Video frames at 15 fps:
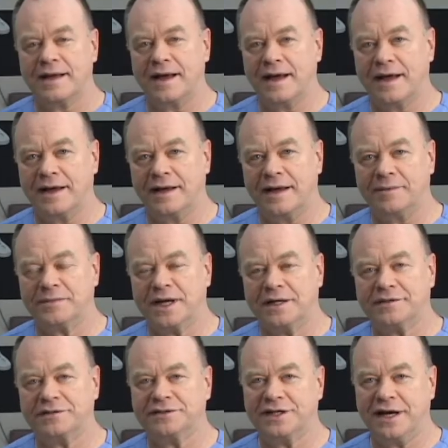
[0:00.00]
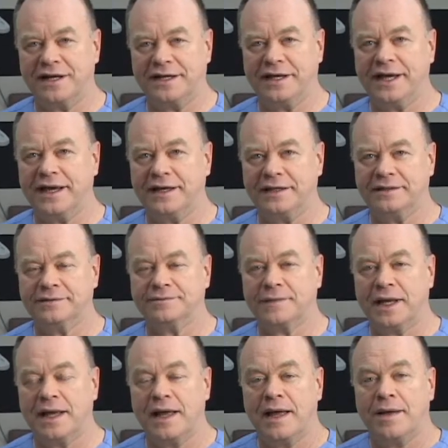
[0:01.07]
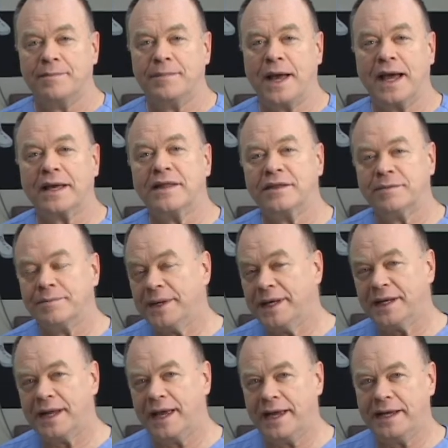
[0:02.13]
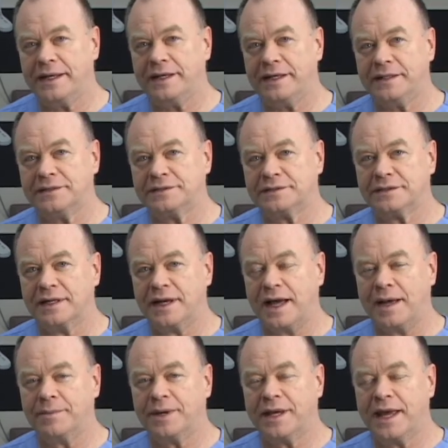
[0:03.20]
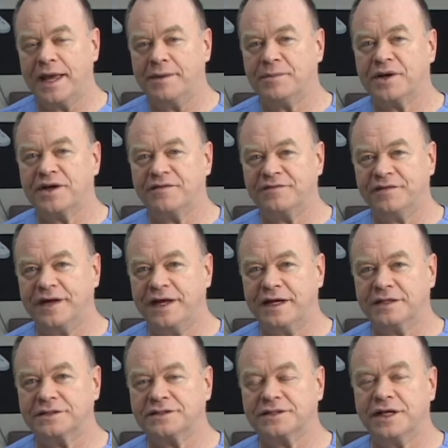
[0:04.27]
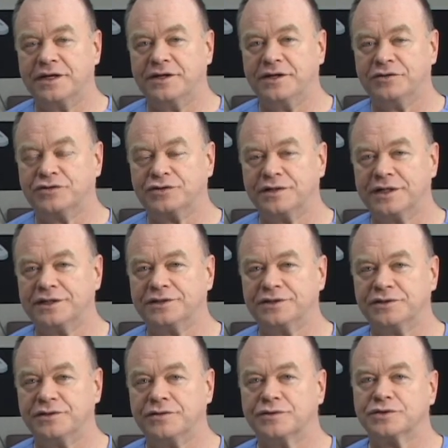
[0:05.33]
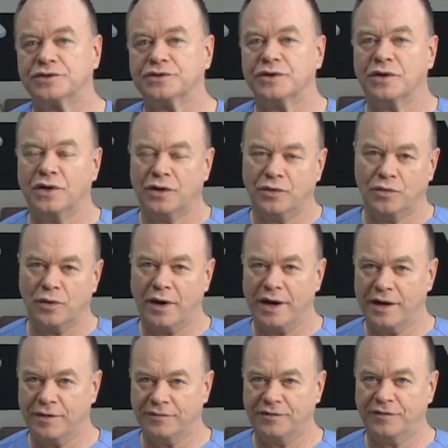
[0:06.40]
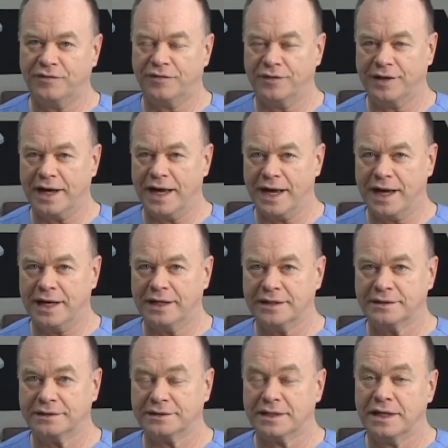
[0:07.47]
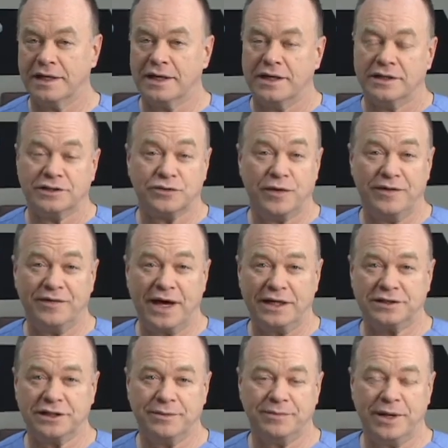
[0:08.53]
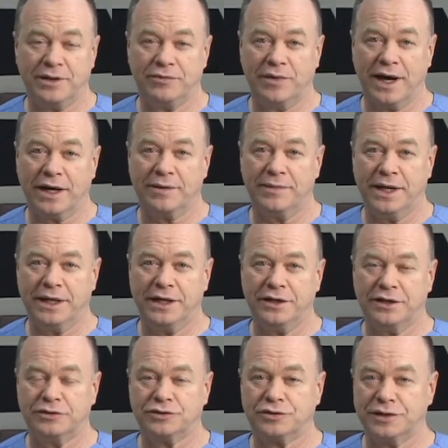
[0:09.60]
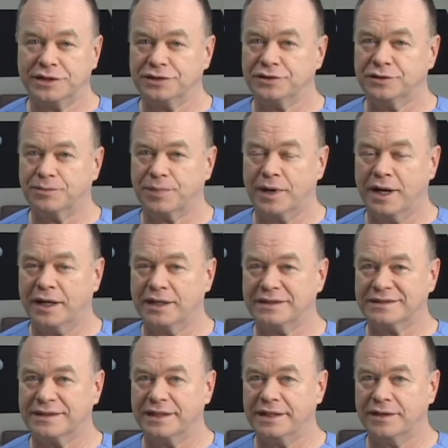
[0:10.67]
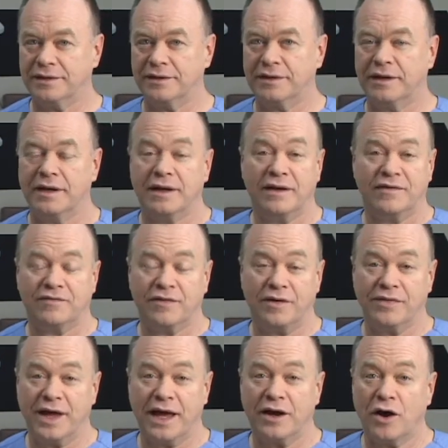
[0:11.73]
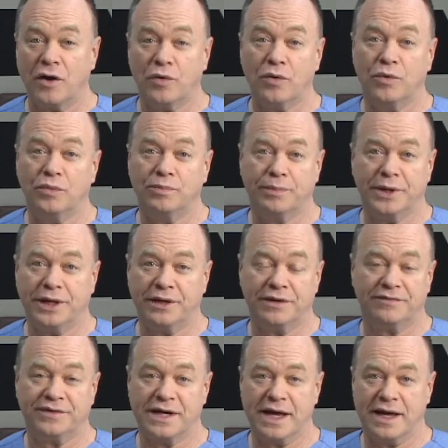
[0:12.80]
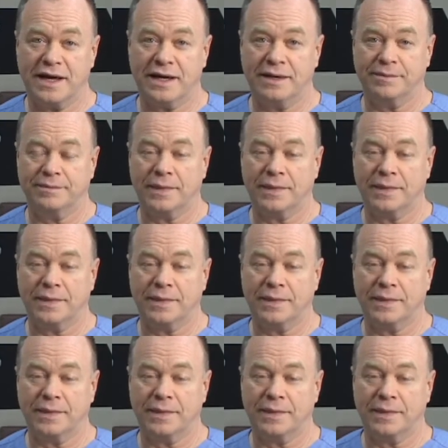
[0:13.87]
Hi, I'm Dr. Johnny Gayton. Back in the mid-80s, I became convinced that nutritionals were helpful for the eyes. So we've actually been recommending nutritional products here for that whole period of time.